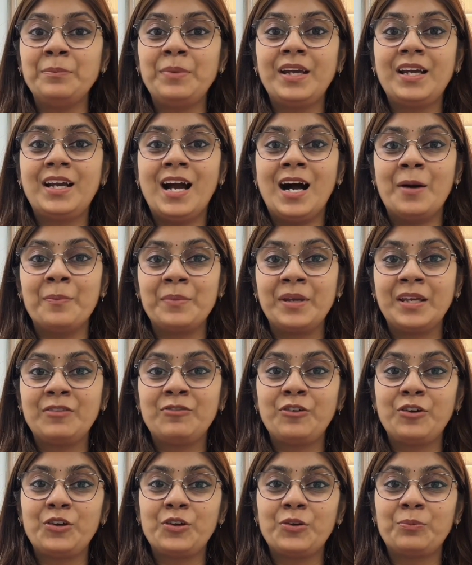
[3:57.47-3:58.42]
be calming
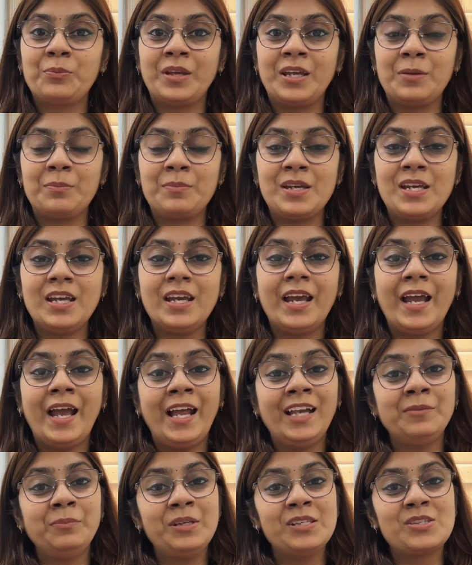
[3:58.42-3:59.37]
for your baby
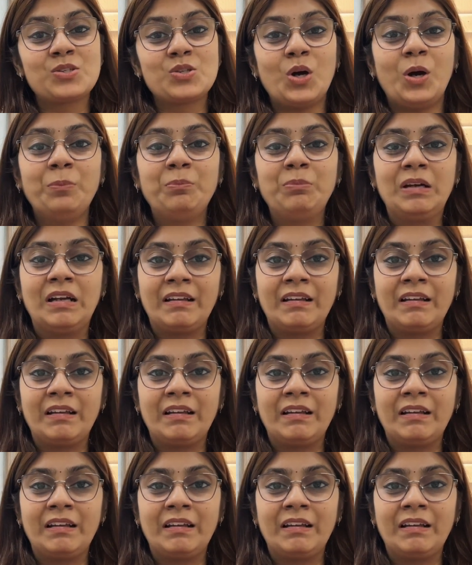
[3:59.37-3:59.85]
and may stop